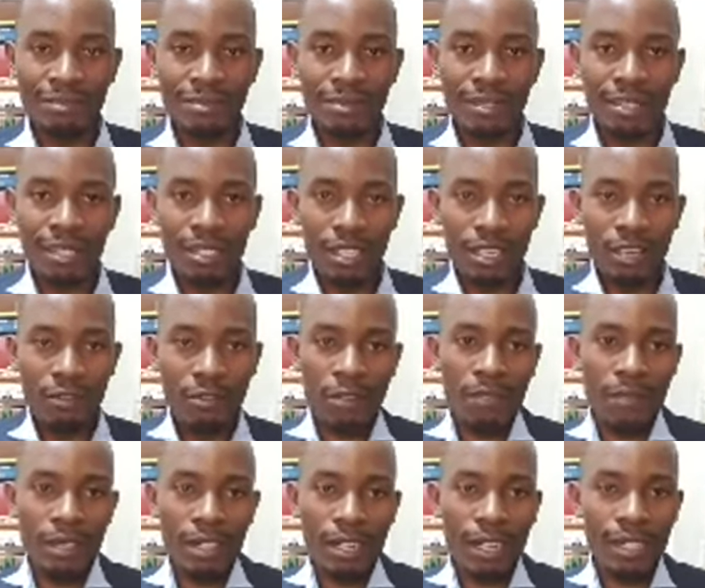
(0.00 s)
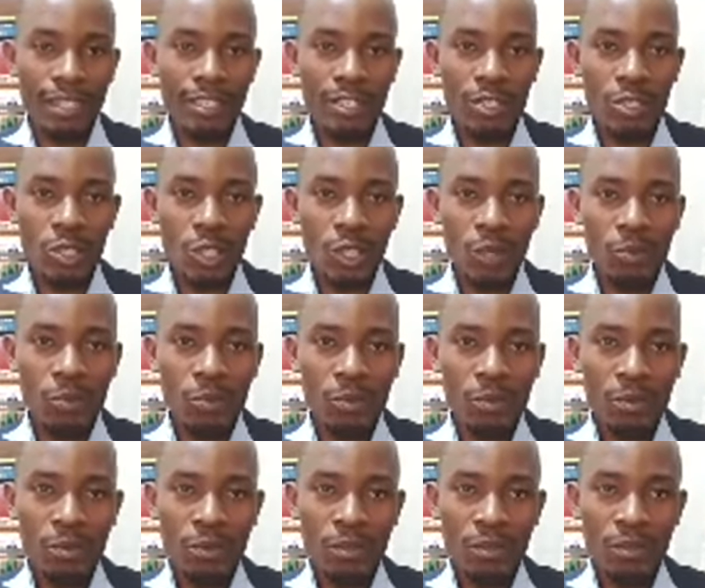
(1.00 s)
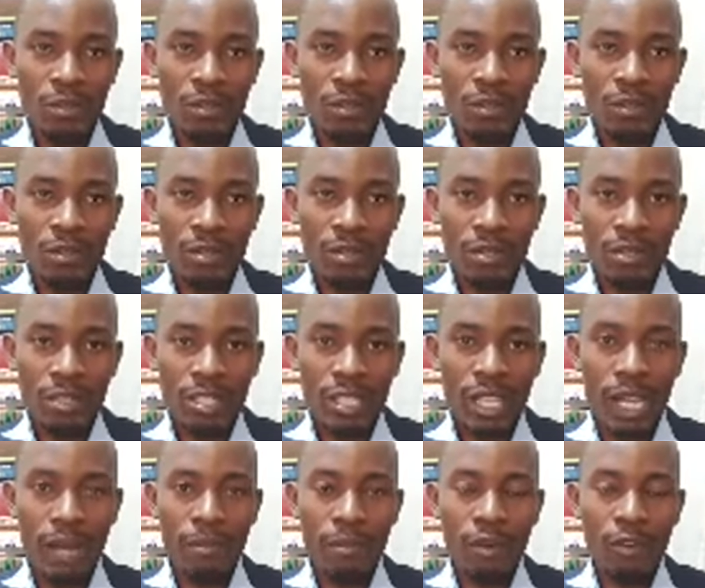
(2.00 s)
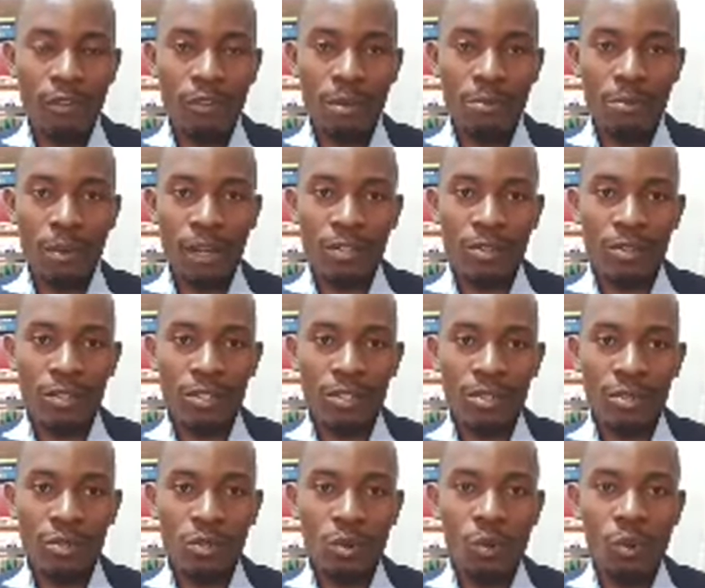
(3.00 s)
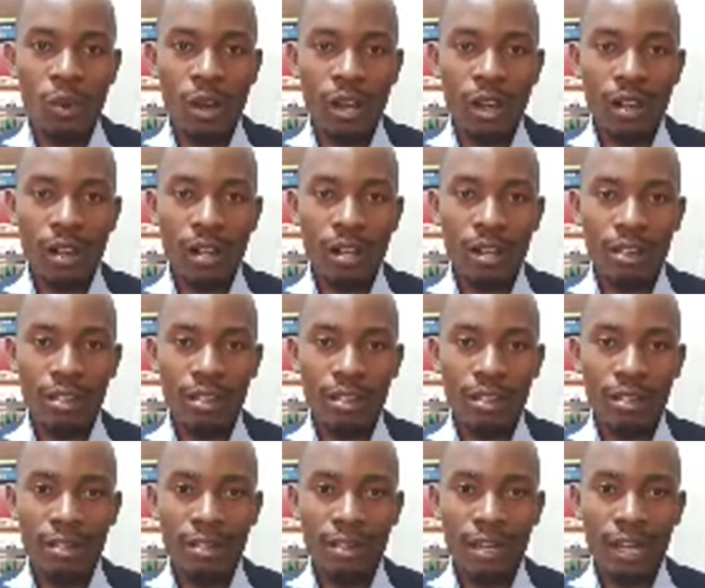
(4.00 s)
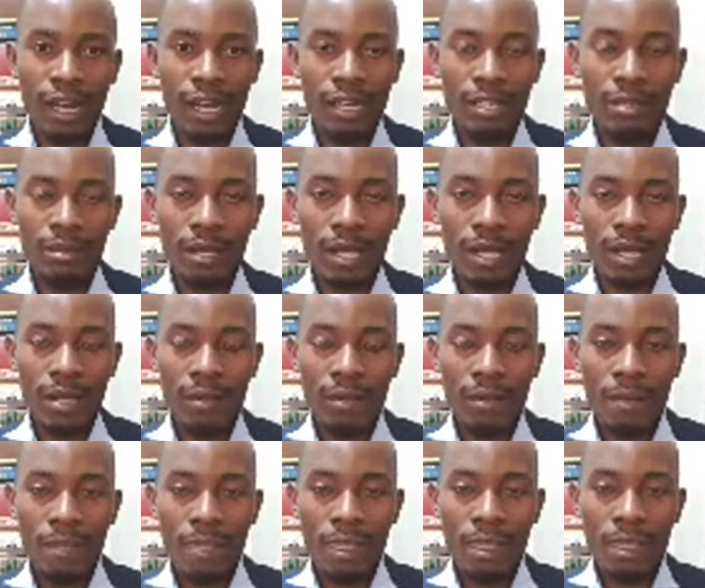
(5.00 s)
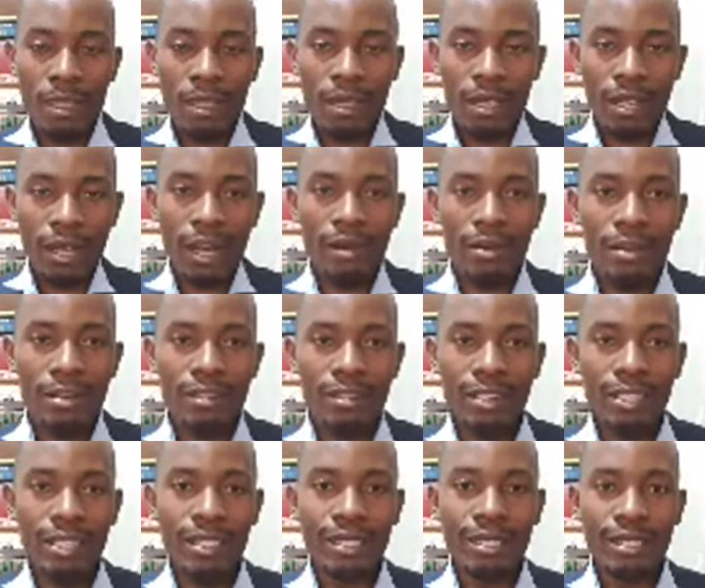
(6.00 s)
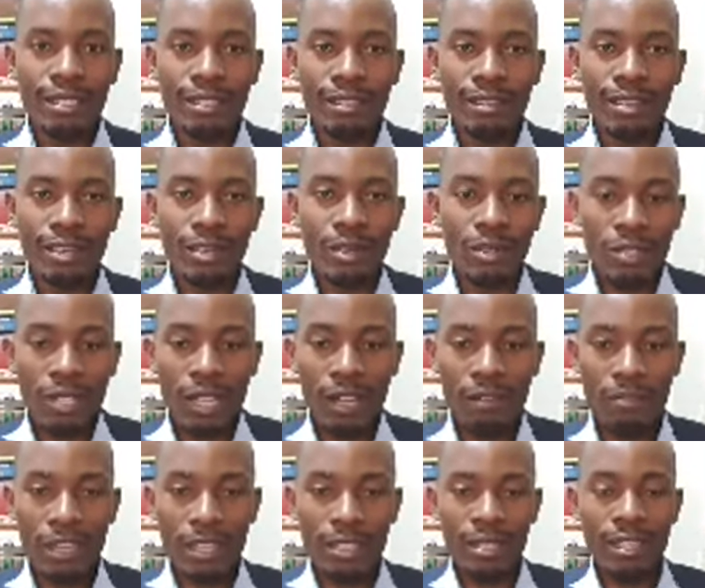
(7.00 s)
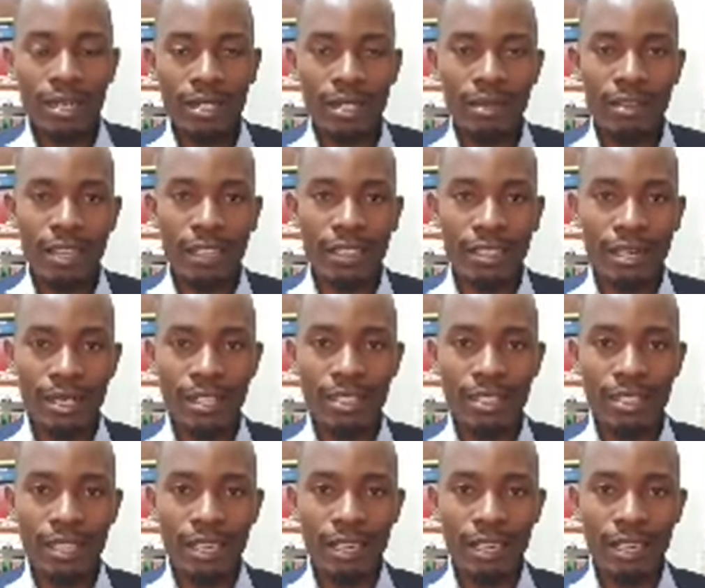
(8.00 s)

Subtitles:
Even the current job, some of the persons do work at, currently, they don't have that later.